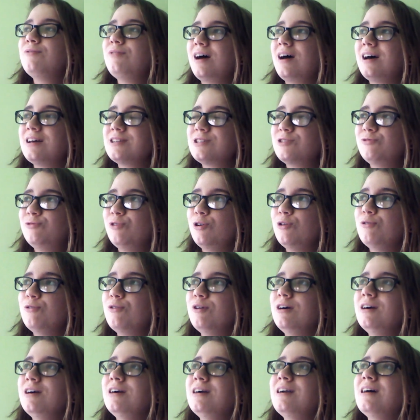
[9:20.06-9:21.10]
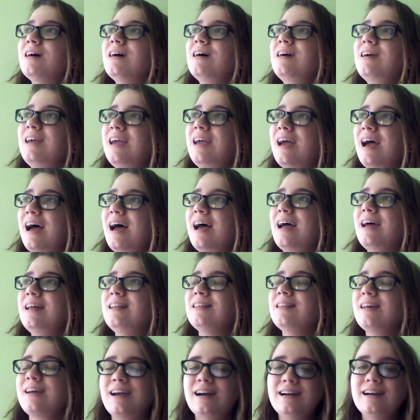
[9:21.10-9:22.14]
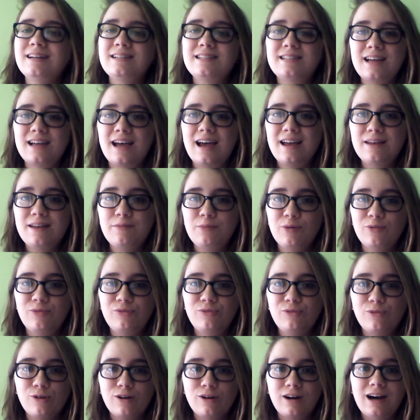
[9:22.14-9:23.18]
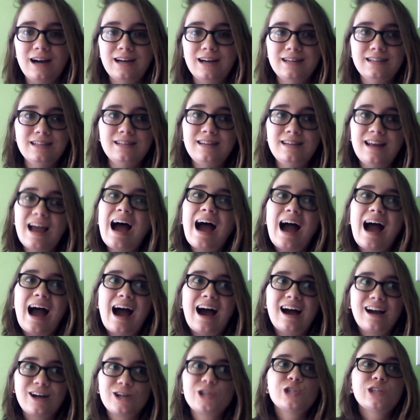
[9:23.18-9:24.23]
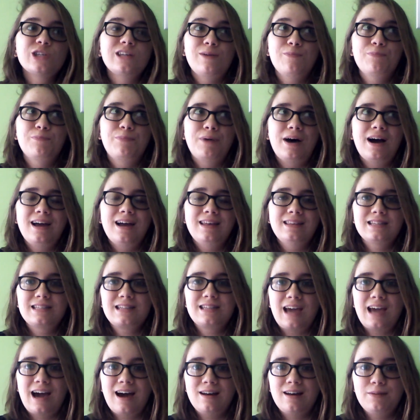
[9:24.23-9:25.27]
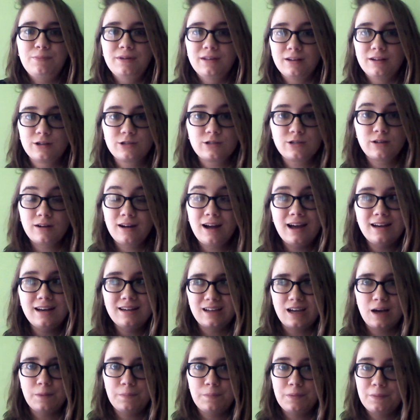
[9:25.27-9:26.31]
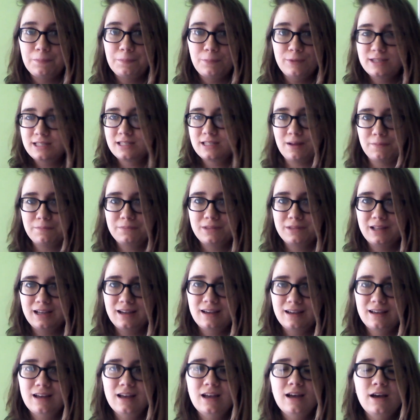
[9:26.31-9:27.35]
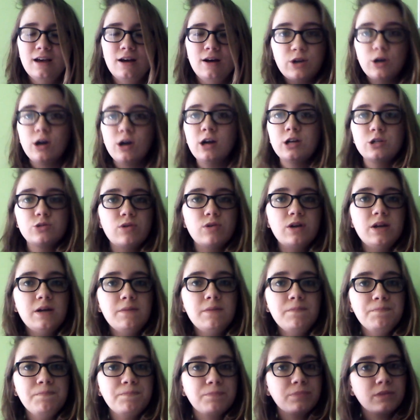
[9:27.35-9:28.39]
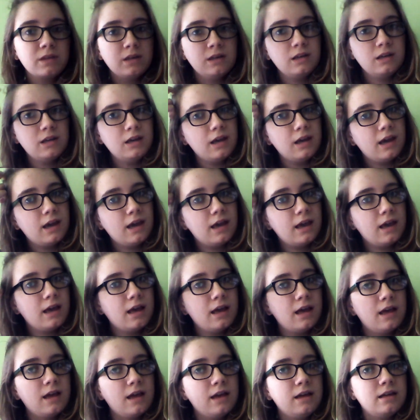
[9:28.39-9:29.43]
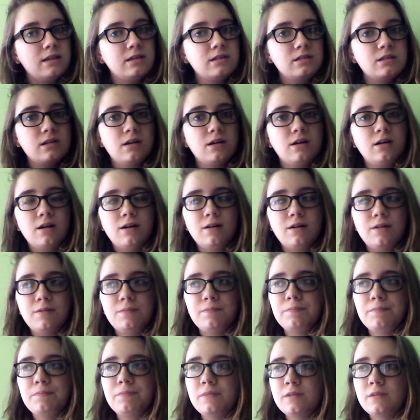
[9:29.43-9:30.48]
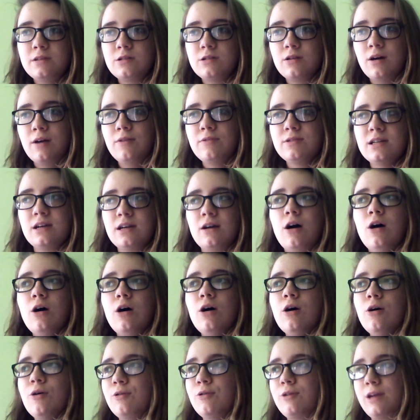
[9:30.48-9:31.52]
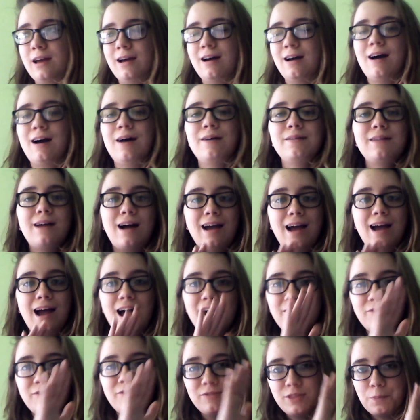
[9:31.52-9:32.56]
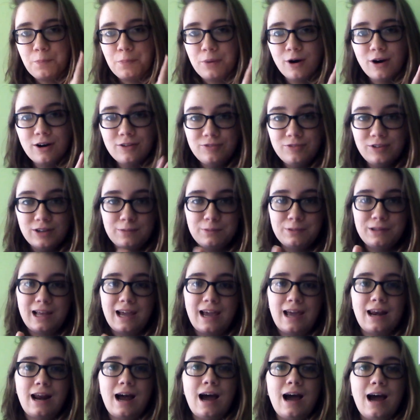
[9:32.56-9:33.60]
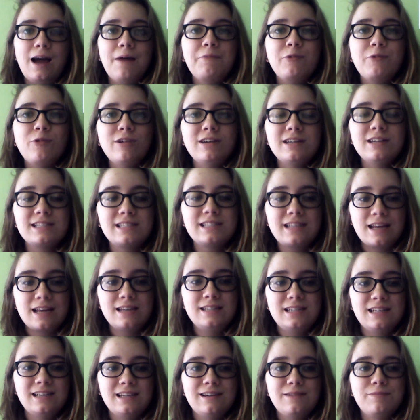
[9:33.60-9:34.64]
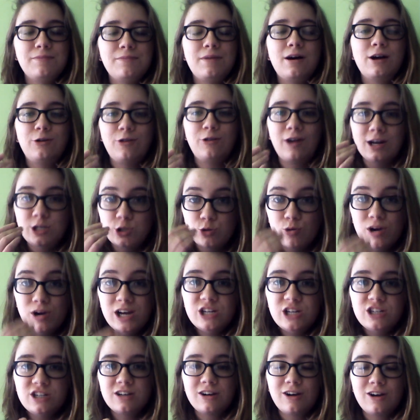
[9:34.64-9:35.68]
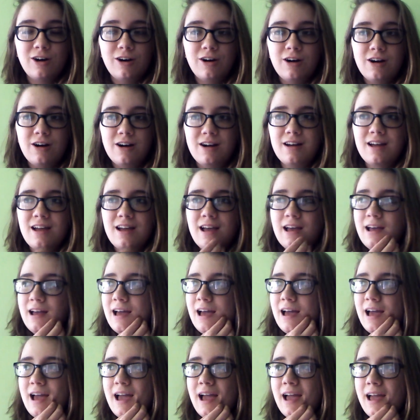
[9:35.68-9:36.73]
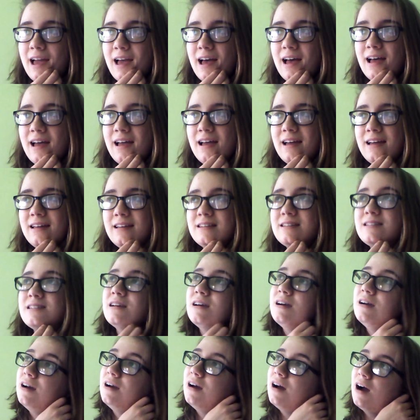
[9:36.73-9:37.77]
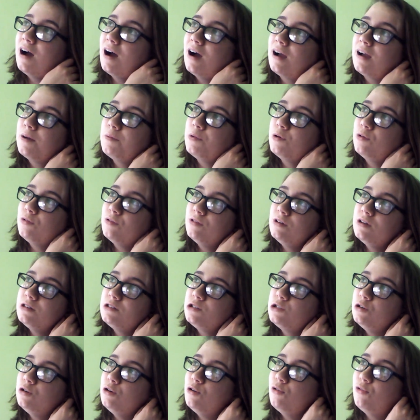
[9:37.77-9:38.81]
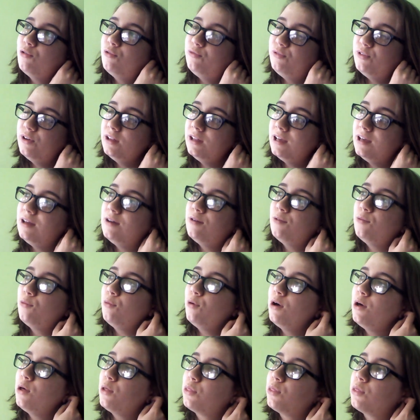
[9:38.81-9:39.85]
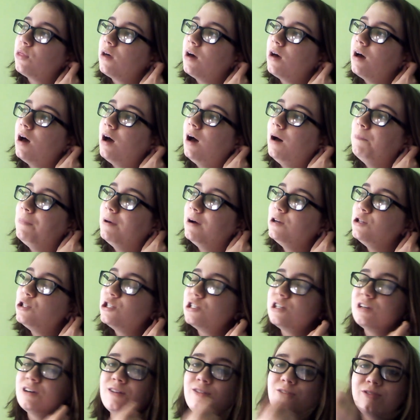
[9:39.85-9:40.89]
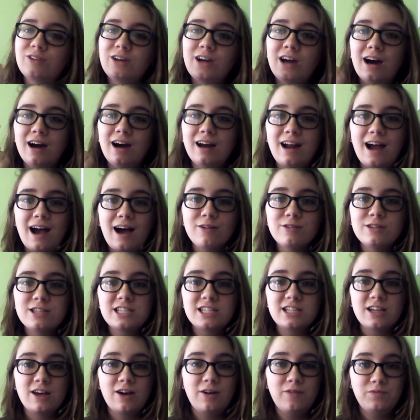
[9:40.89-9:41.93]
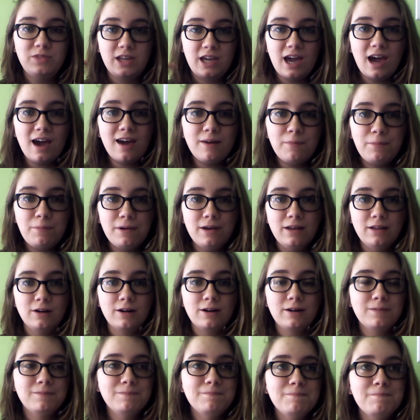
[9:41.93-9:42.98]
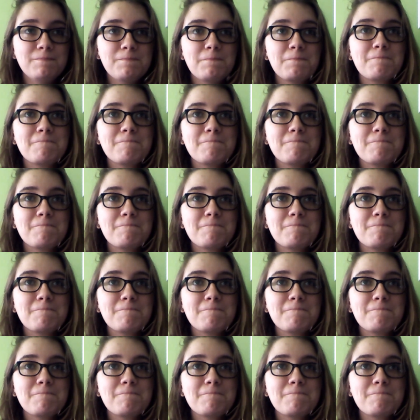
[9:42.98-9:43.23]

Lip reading: Fast forward again. Like I said before, I didn't actually buy this caterpillar, so I had to come up with something. We graduated. And so I was like, oh, okay, I have the perfect plan. I'm going to send him a graduation card and I'm going to fill it with a bunch of cutouts of the caterpillar,